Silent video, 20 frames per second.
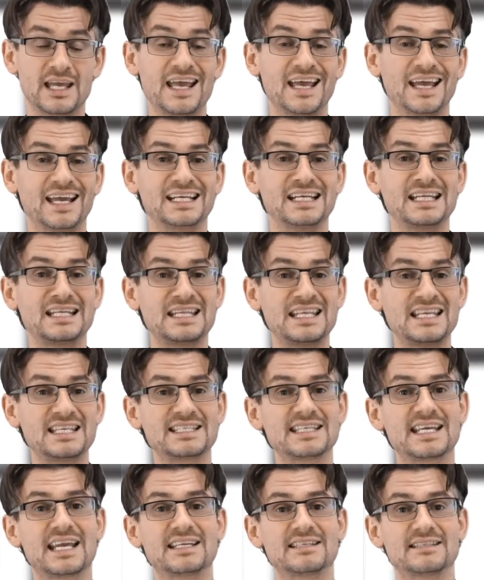and in these
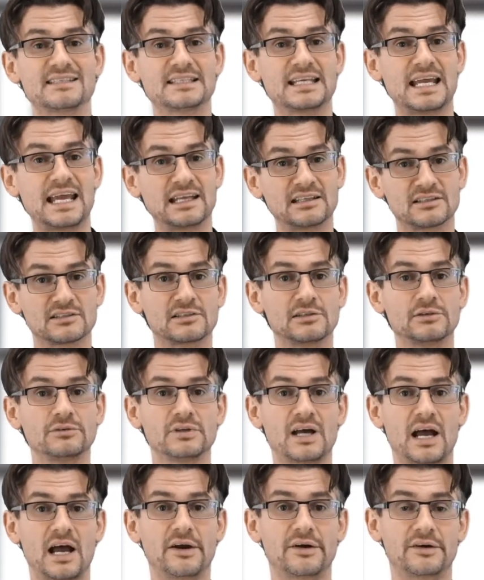cases, exclude
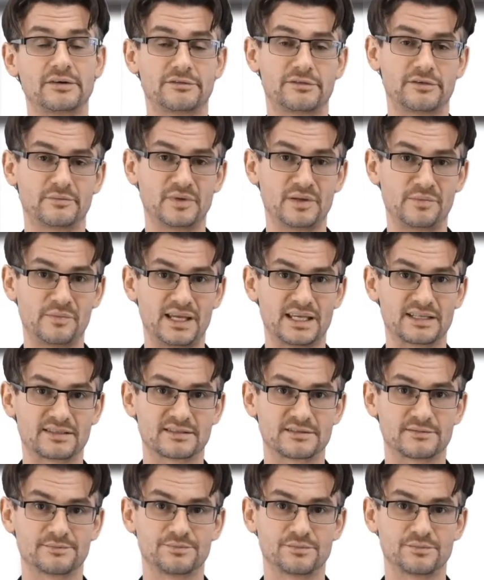iron from the mix.